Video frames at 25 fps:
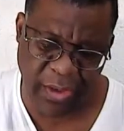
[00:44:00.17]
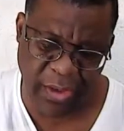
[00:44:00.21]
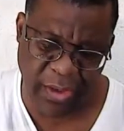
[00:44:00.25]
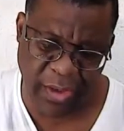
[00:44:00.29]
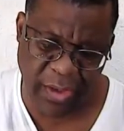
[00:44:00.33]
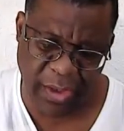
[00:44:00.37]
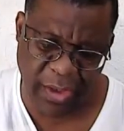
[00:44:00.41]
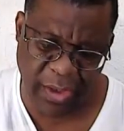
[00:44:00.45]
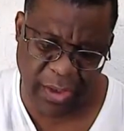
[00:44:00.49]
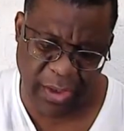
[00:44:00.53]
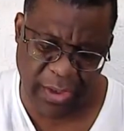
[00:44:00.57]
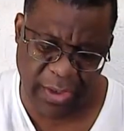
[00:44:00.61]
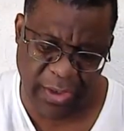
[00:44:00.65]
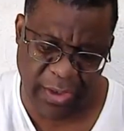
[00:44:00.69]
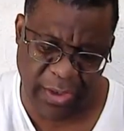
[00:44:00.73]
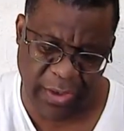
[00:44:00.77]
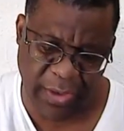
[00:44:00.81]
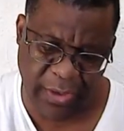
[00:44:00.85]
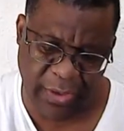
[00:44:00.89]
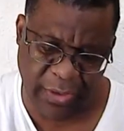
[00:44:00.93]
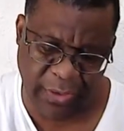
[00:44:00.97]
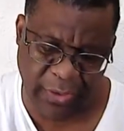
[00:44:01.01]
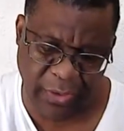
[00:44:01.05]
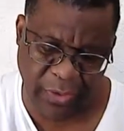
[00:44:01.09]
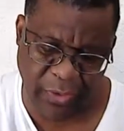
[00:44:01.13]

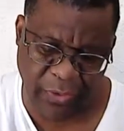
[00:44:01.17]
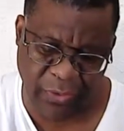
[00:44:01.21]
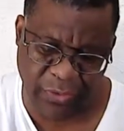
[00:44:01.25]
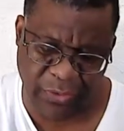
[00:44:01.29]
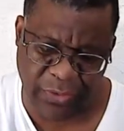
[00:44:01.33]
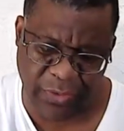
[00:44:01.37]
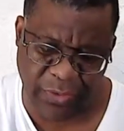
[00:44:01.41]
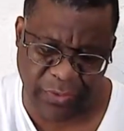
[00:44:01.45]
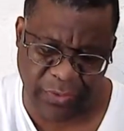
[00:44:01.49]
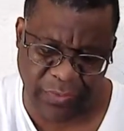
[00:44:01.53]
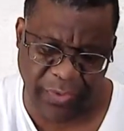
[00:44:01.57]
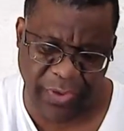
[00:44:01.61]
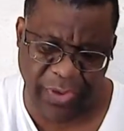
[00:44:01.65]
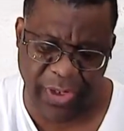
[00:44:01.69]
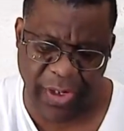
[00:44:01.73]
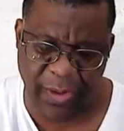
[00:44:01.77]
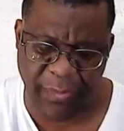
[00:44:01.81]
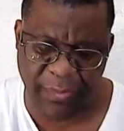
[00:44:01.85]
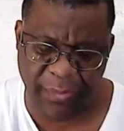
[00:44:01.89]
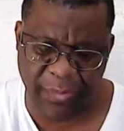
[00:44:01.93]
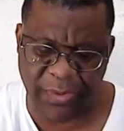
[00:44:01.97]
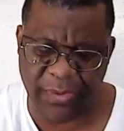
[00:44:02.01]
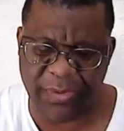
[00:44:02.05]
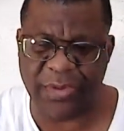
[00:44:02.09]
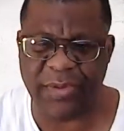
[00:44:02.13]
those three
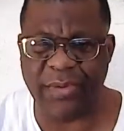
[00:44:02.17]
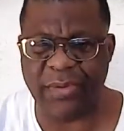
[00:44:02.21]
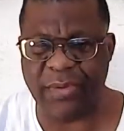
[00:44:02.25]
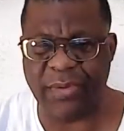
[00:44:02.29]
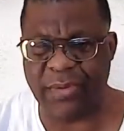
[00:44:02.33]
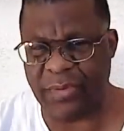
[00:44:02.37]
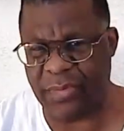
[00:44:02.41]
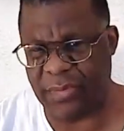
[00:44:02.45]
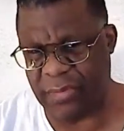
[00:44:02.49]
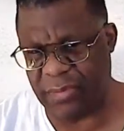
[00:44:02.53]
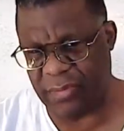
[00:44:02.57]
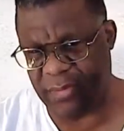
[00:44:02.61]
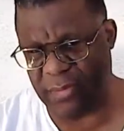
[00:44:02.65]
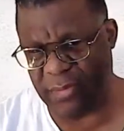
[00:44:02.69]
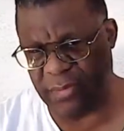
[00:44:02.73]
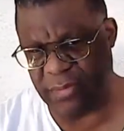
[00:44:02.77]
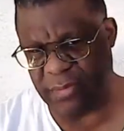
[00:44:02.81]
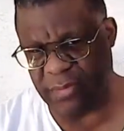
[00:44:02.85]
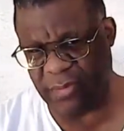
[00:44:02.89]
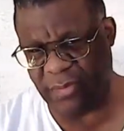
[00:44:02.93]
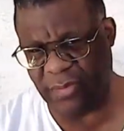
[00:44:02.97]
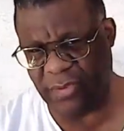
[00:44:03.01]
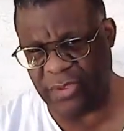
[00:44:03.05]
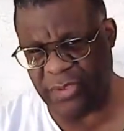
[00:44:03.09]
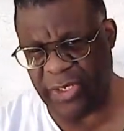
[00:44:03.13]
numbers,
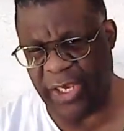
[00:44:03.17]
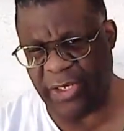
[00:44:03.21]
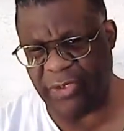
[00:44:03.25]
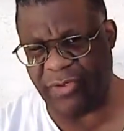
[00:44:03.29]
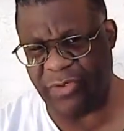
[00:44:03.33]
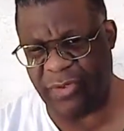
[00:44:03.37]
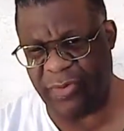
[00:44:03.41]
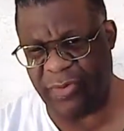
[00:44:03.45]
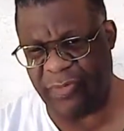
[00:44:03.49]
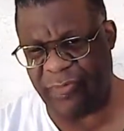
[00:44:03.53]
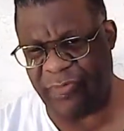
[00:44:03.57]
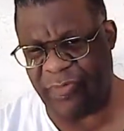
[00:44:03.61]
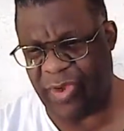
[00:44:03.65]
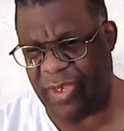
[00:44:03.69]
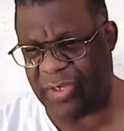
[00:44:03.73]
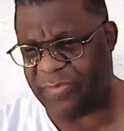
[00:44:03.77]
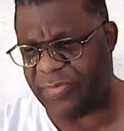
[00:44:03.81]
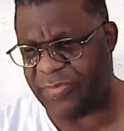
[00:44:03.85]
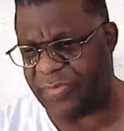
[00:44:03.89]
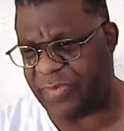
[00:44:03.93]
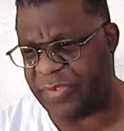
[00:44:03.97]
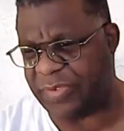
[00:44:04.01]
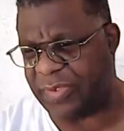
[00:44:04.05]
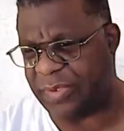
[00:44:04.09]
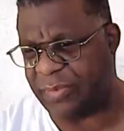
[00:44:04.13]
nitrogen,
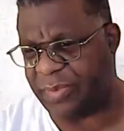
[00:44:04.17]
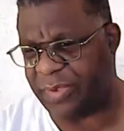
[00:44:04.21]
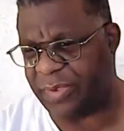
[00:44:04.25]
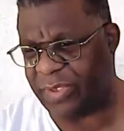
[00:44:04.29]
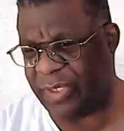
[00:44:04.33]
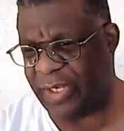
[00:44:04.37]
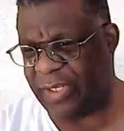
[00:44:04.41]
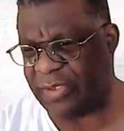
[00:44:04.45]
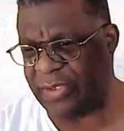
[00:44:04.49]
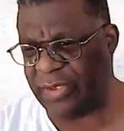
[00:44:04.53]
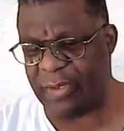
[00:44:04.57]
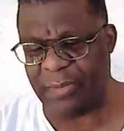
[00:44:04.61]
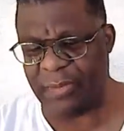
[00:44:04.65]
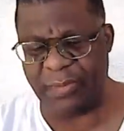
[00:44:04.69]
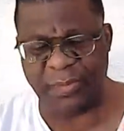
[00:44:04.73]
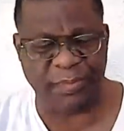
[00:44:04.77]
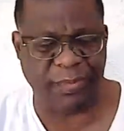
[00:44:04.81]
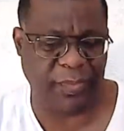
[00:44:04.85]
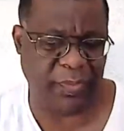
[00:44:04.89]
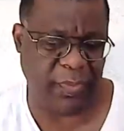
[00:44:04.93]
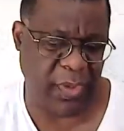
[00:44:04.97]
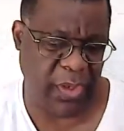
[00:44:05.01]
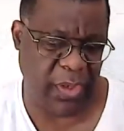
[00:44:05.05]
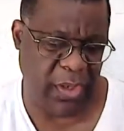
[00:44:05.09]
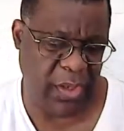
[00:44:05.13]
phosphorus, and potassium.
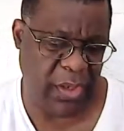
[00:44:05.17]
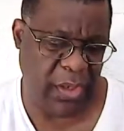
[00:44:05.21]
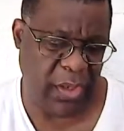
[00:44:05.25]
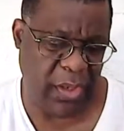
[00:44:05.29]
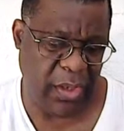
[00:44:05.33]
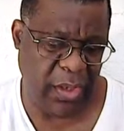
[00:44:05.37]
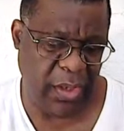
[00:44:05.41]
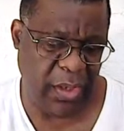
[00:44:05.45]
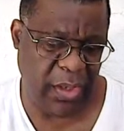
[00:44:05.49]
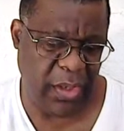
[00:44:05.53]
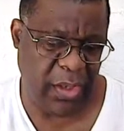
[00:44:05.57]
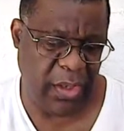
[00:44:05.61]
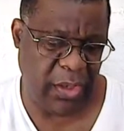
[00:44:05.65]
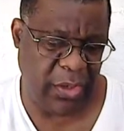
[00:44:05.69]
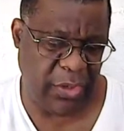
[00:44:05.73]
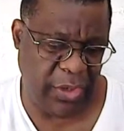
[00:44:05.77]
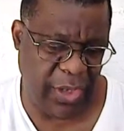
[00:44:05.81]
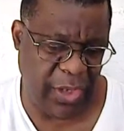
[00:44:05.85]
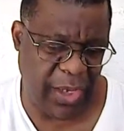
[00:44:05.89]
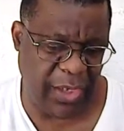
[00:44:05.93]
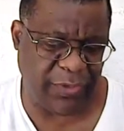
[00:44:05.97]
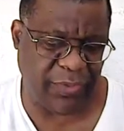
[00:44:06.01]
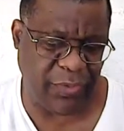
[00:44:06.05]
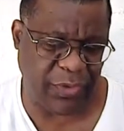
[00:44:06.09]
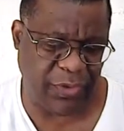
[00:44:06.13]

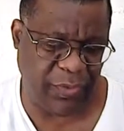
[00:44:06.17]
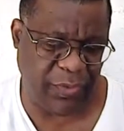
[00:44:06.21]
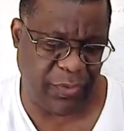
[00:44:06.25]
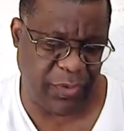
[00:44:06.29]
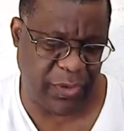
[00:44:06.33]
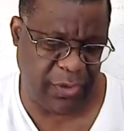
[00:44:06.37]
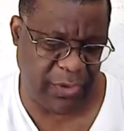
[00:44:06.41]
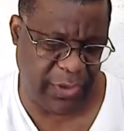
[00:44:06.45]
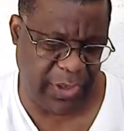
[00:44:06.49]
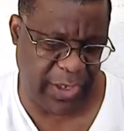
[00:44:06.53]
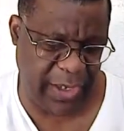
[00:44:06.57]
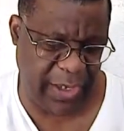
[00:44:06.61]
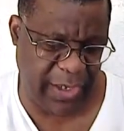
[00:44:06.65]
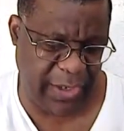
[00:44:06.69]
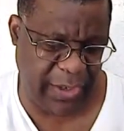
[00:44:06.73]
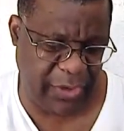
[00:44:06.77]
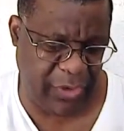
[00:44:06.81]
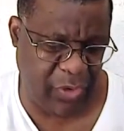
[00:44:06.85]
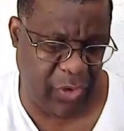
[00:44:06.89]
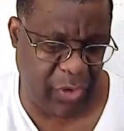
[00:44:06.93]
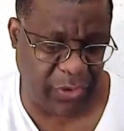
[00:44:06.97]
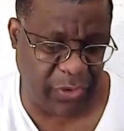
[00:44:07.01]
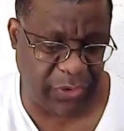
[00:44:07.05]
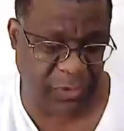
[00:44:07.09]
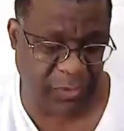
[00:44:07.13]
That's what you want to look at.
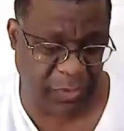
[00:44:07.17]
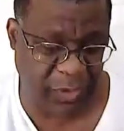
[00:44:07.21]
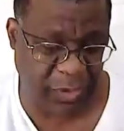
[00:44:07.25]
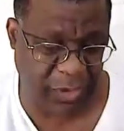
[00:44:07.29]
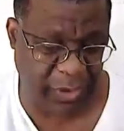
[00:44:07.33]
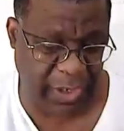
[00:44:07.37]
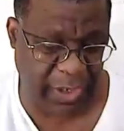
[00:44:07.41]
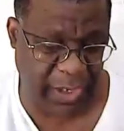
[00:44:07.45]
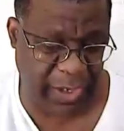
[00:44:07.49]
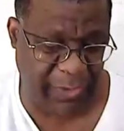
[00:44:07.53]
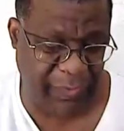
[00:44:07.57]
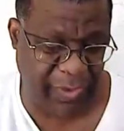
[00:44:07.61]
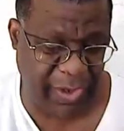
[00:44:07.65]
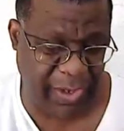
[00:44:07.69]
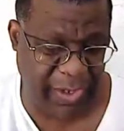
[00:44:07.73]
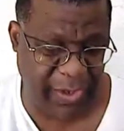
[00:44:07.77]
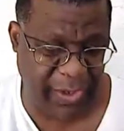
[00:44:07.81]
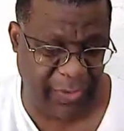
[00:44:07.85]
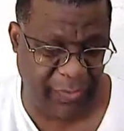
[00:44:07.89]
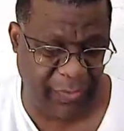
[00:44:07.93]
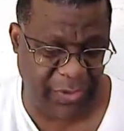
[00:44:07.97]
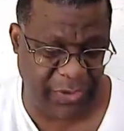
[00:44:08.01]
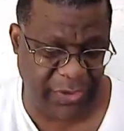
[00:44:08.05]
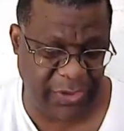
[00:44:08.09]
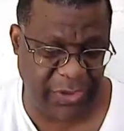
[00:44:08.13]
You also want to look at right here
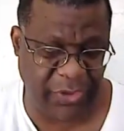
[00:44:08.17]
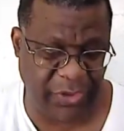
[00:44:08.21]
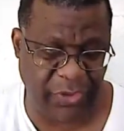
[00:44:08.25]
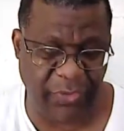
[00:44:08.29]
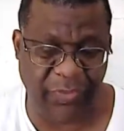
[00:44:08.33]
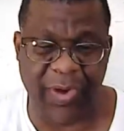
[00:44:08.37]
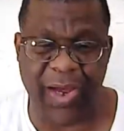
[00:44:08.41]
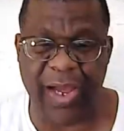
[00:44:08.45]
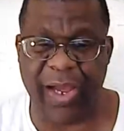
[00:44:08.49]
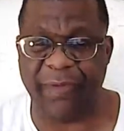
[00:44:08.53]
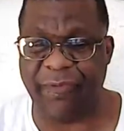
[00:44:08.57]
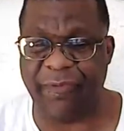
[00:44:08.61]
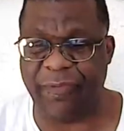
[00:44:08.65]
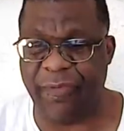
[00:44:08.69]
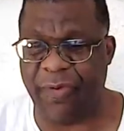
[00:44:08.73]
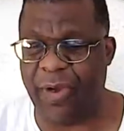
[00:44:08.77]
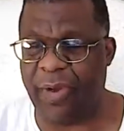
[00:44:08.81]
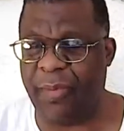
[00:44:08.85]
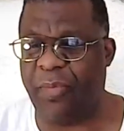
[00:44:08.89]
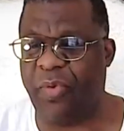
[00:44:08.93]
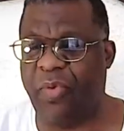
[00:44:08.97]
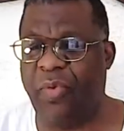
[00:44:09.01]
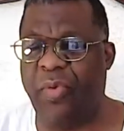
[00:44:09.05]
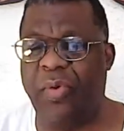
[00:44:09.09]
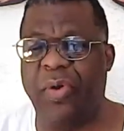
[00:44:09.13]
what's the derived
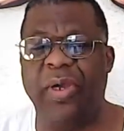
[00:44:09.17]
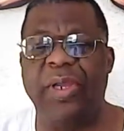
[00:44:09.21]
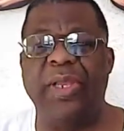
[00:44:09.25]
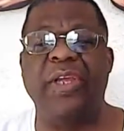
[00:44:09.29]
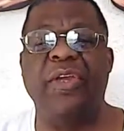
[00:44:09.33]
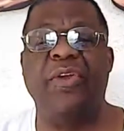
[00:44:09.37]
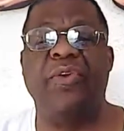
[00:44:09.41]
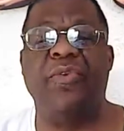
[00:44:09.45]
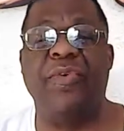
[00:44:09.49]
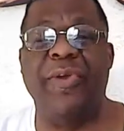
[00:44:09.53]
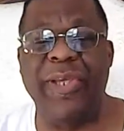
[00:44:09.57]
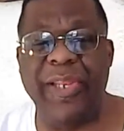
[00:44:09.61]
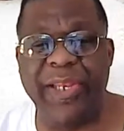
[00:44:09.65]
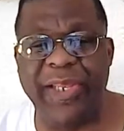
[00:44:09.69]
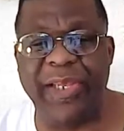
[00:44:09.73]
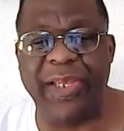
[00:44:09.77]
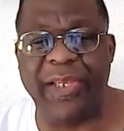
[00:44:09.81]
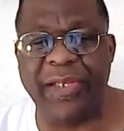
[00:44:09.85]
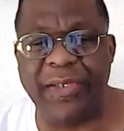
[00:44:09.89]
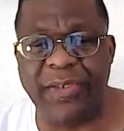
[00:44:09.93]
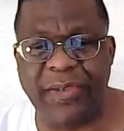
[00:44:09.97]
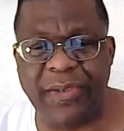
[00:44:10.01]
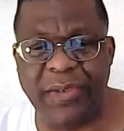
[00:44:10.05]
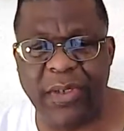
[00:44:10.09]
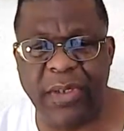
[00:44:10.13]
from or
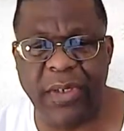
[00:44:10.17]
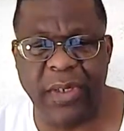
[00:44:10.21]
ingredients.